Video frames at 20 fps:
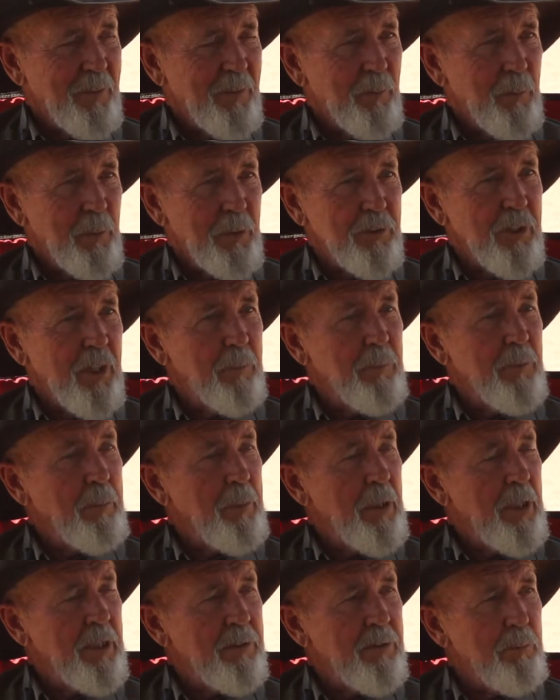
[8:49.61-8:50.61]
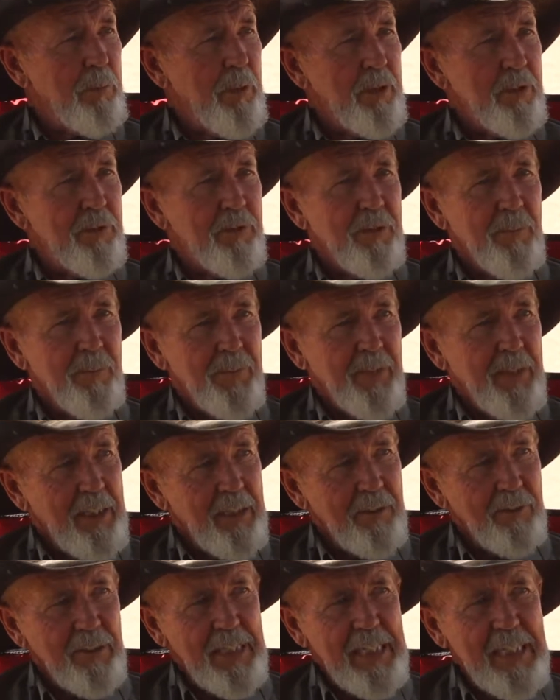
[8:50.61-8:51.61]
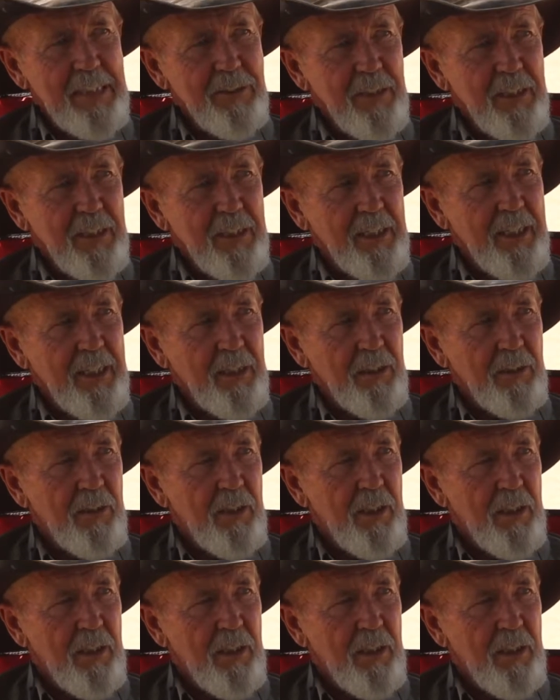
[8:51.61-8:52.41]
But it's easy to get,